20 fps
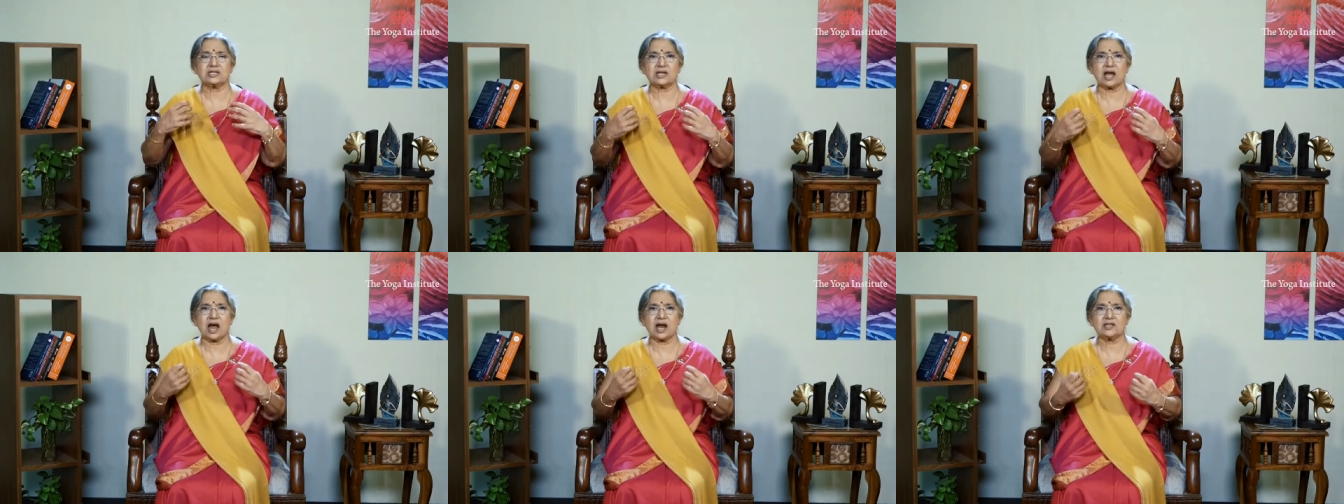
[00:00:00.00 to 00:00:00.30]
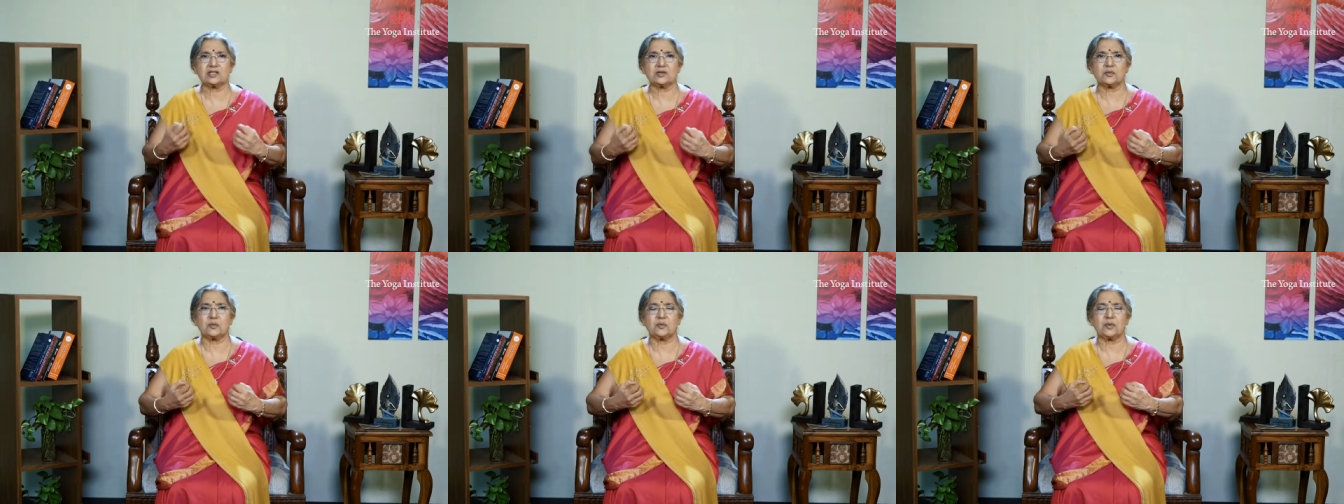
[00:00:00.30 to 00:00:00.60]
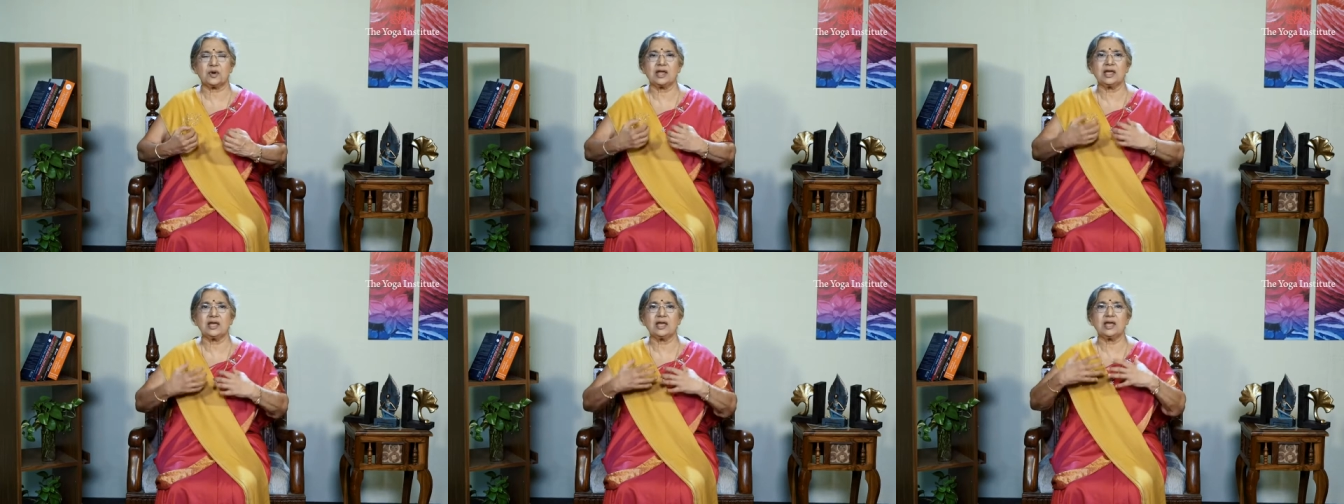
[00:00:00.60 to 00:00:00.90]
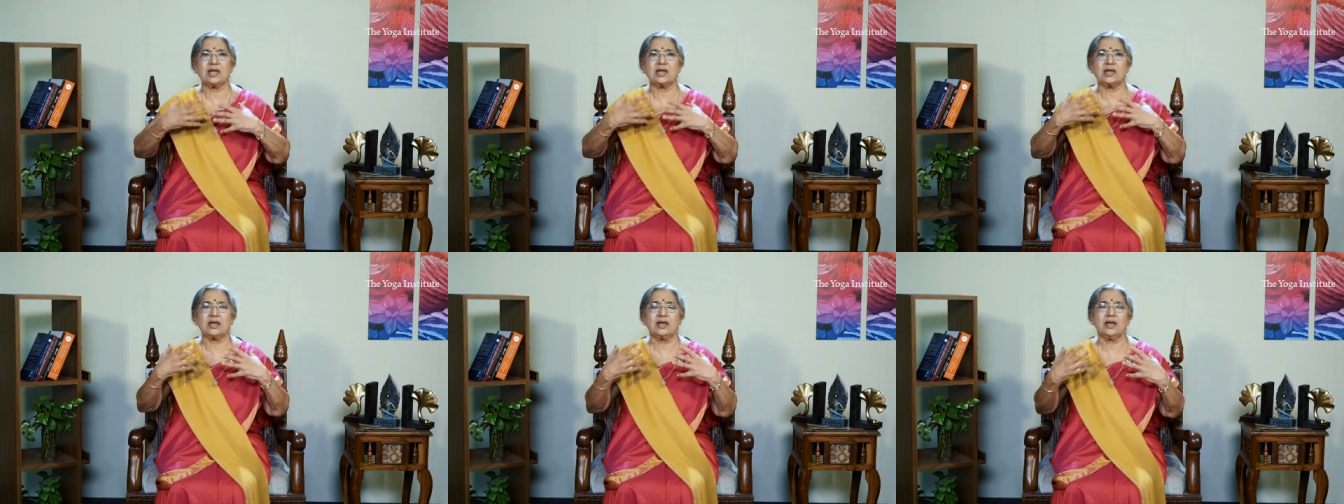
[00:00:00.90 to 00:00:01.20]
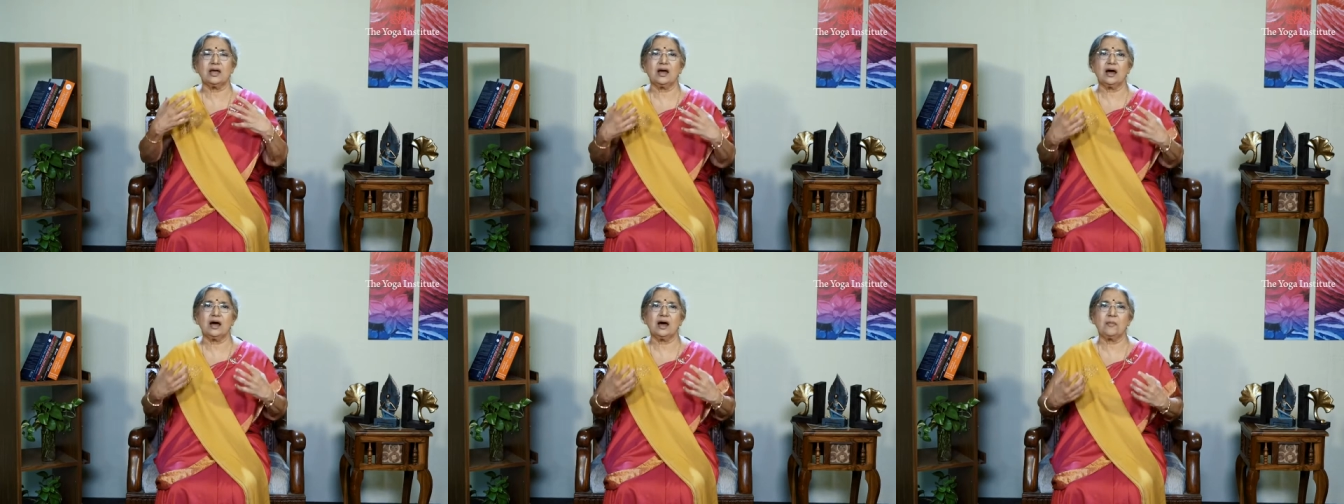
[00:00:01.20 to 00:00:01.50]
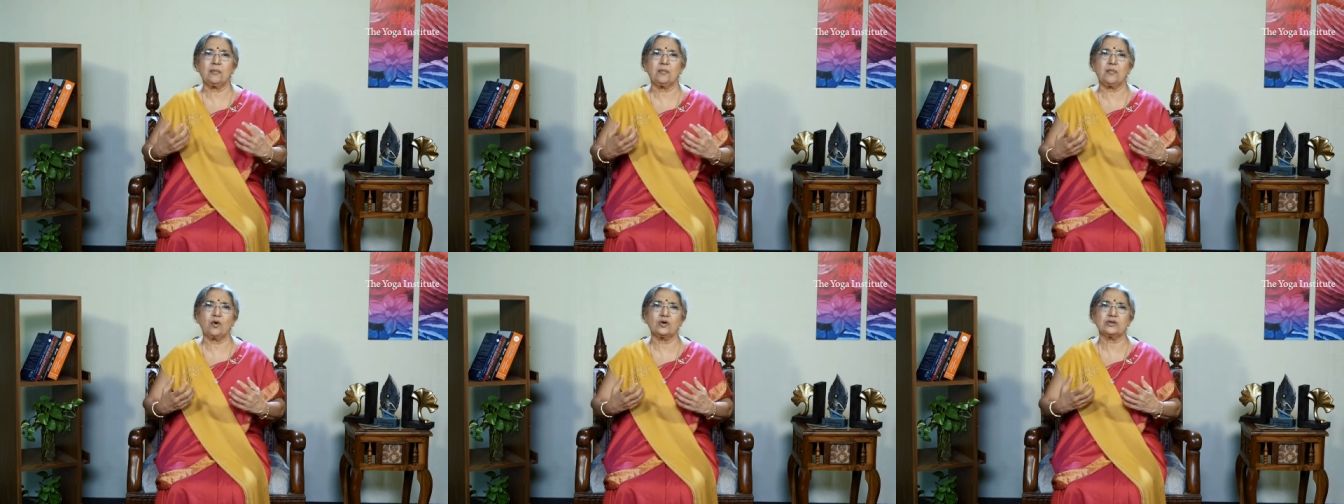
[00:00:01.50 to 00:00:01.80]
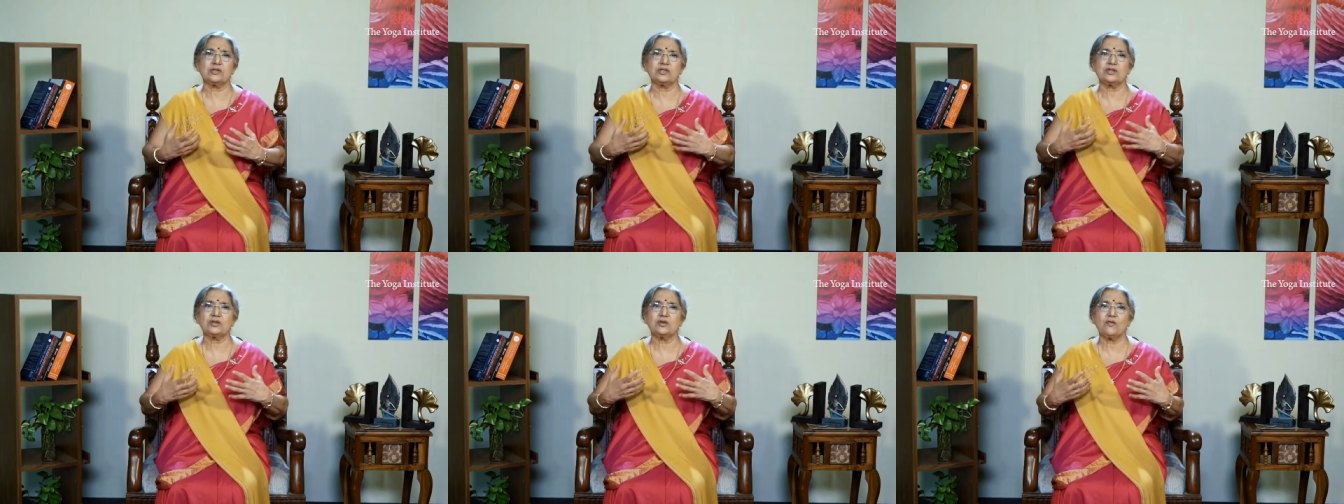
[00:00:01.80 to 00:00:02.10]
starts bringing a
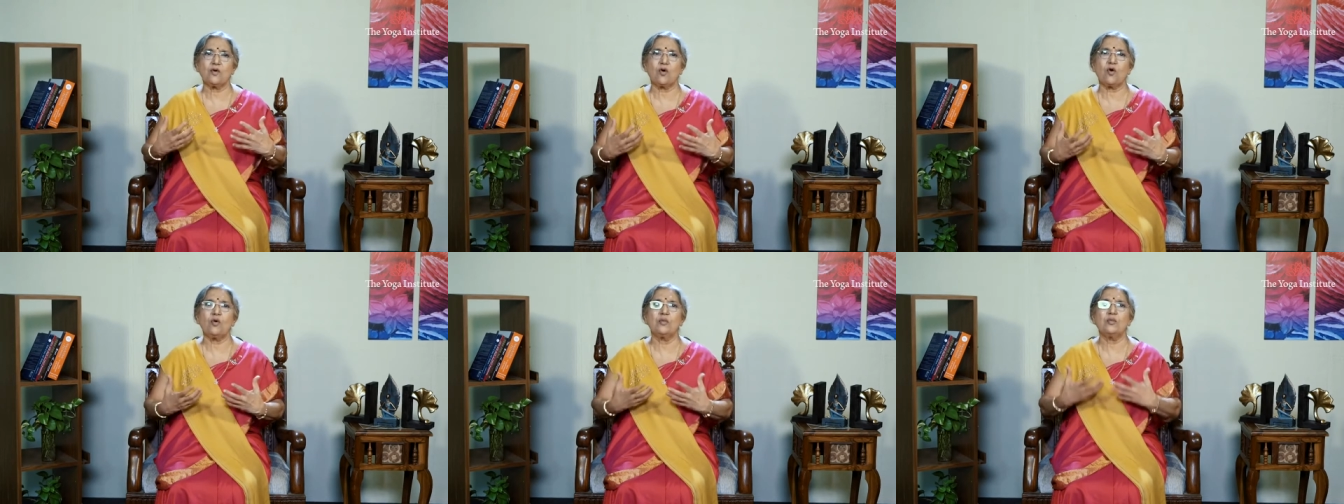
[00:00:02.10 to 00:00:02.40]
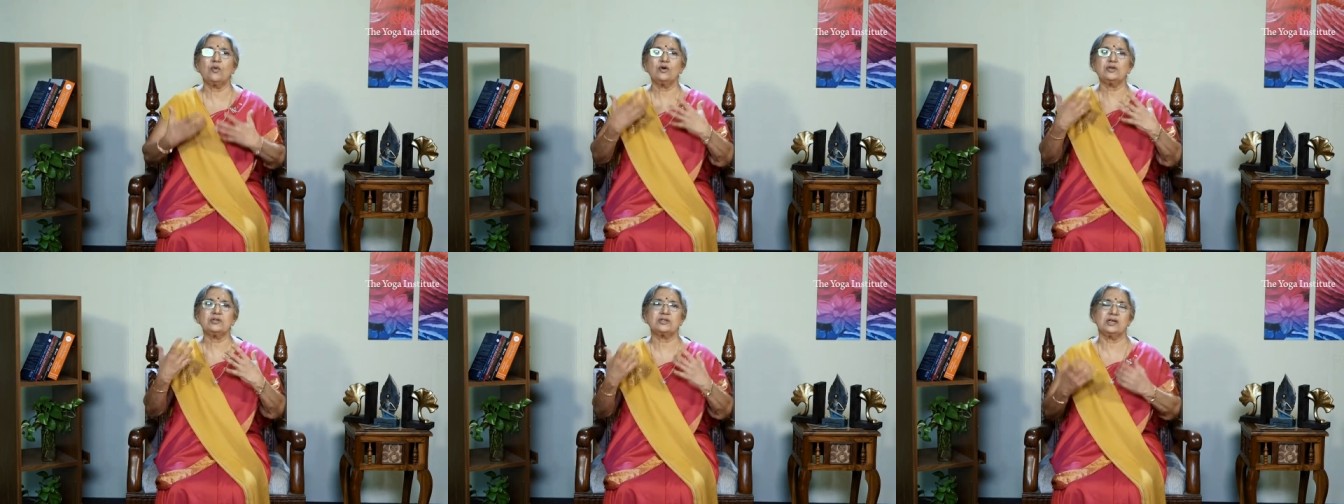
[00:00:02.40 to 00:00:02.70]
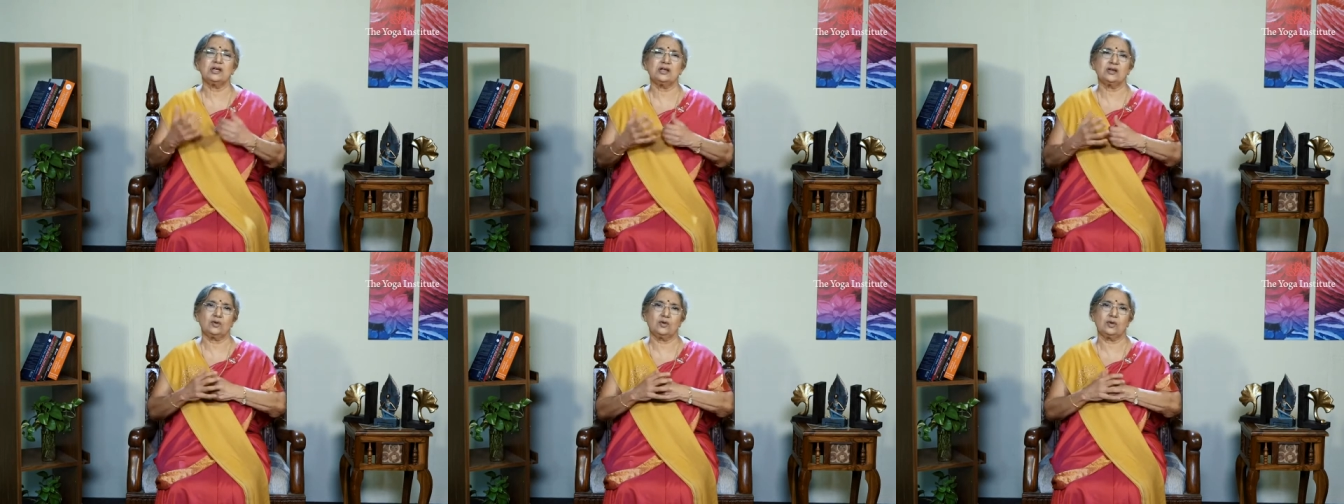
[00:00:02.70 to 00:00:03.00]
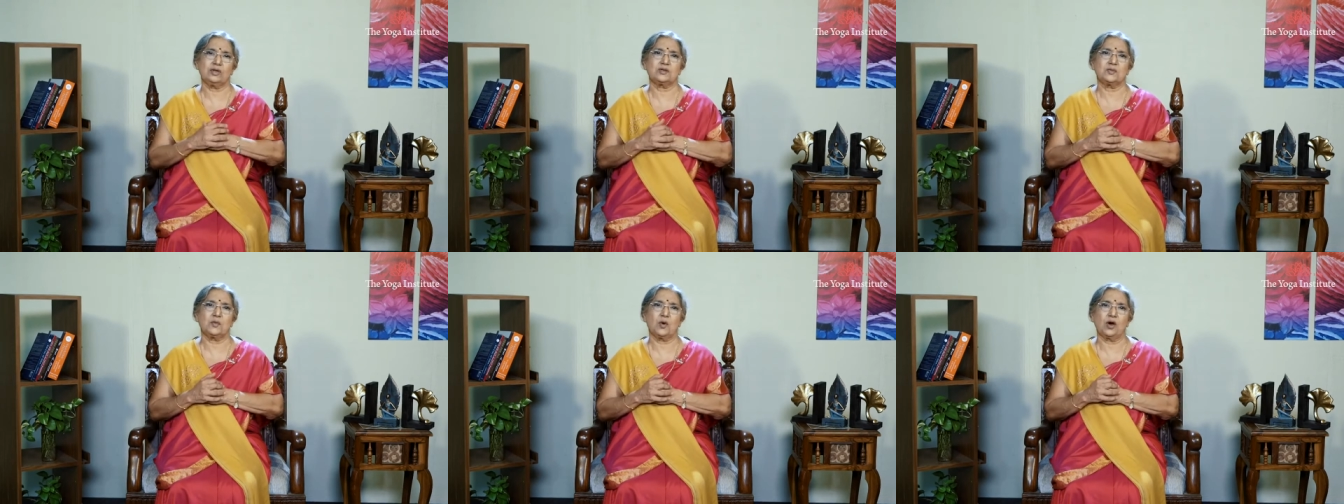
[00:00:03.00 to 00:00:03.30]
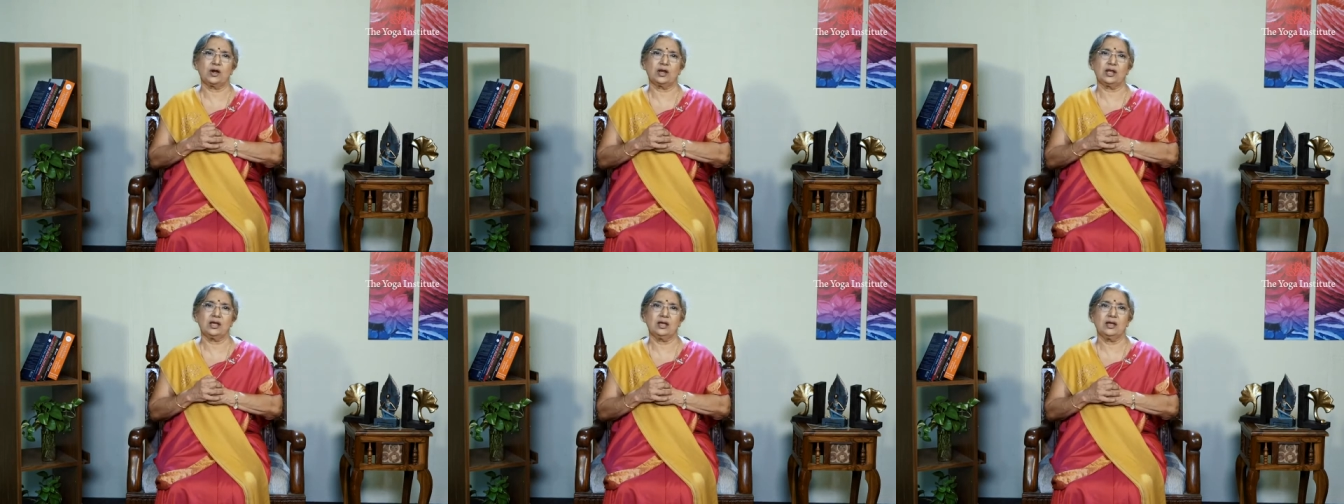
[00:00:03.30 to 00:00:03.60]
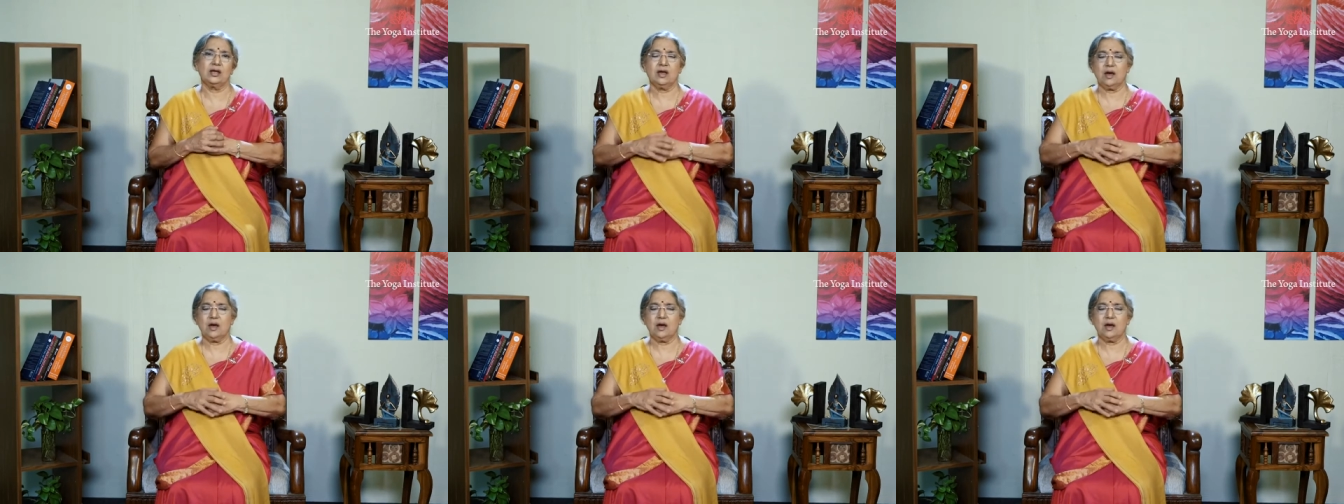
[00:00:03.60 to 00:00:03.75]
positive hormones into his body,